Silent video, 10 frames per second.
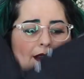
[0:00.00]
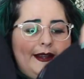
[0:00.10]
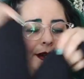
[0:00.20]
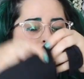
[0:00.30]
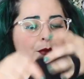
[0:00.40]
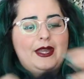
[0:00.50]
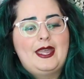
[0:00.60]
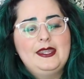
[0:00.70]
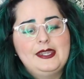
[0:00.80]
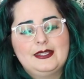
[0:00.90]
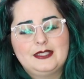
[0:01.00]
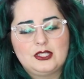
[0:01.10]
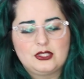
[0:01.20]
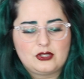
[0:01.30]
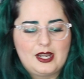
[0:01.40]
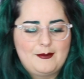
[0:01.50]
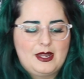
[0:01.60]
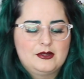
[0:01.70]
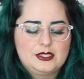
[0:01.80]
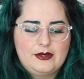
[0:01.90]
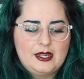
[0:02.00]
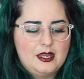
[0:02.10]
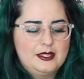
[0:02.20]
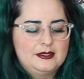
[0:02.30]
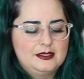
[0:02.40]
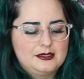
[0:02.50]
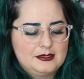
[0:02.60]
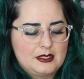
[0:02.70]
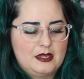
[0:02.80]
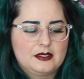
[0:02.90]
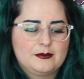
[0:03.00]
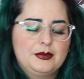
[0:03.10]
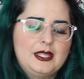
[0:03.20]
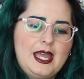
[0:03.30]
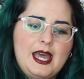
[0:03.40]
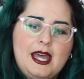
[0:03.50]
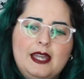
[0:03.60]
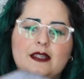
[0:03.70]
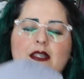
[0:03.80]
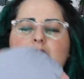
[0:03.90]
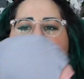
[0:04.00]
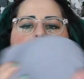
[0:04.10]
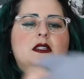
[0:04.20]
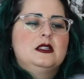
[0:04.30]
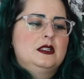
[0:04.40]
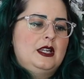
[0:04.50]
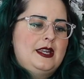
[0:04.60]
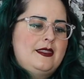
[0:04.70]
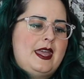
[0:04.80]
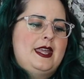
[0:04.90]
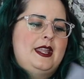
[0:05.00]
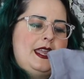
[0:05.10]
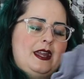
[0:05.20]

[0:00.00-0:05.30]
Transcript: Um, but I needed to just try them out. So I got color black, and then I